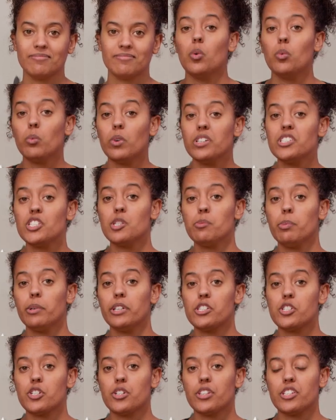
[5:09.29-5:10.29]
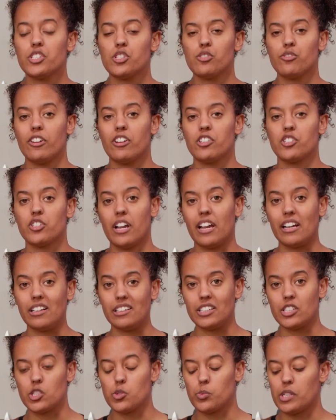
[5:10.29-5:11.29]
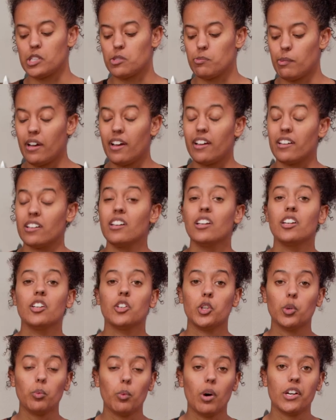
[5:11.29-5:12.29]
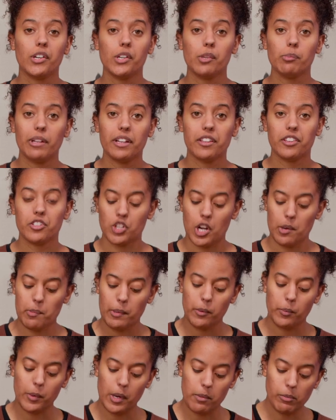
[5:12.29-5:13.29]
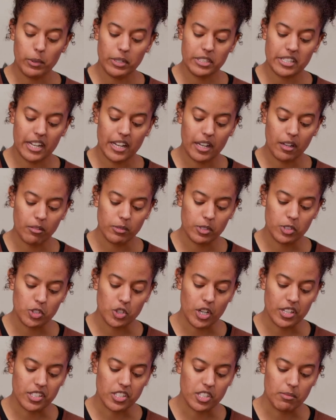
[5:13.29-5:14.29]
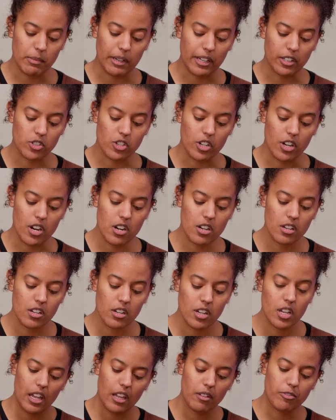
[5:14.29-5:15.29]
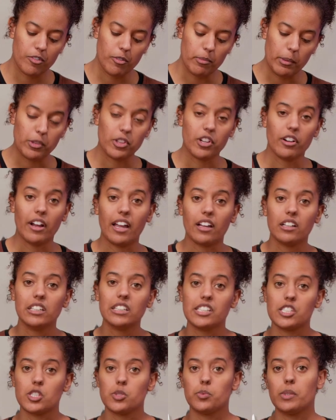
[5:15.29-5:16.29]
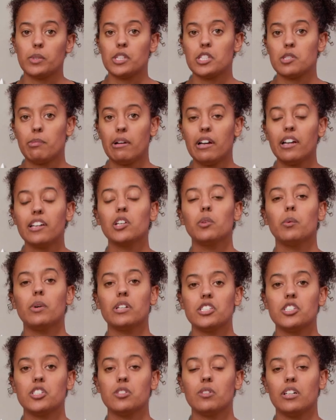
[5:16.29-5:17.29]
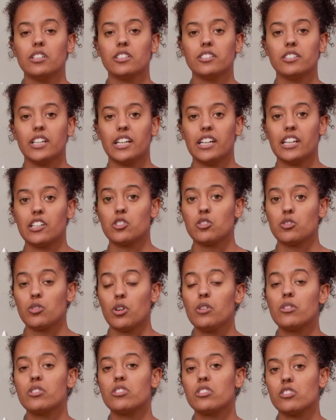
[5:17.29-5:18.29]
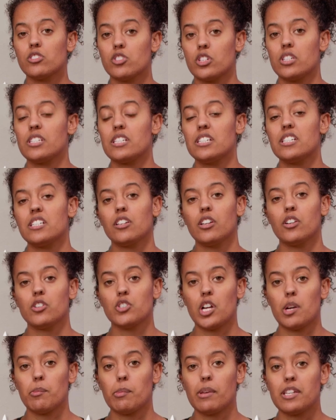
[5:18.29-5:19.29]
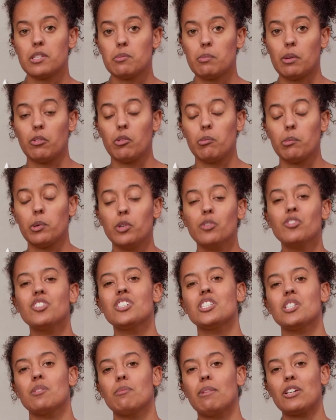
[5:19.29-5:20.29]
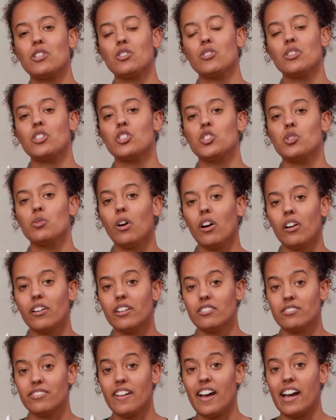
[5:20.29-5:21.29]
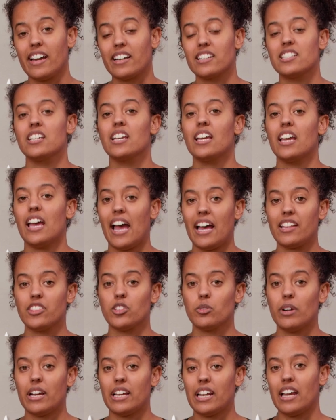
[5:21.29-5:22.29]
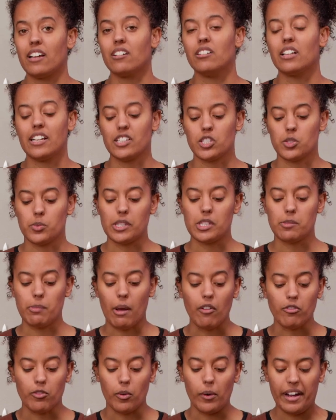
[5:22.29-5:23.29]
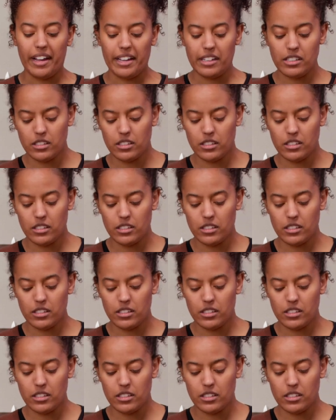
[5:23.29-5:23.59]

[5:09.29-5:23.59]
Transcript: Once you're pretty sure that you found your angle and sweet spot, you'll want to apply the Sharpie one more time just to make sure. And for both your angle and sweet spot, you'll want to do alternating strokes just until your Sharpie has been removed to make sure that you are in fact at the right angle and sweet spot for it.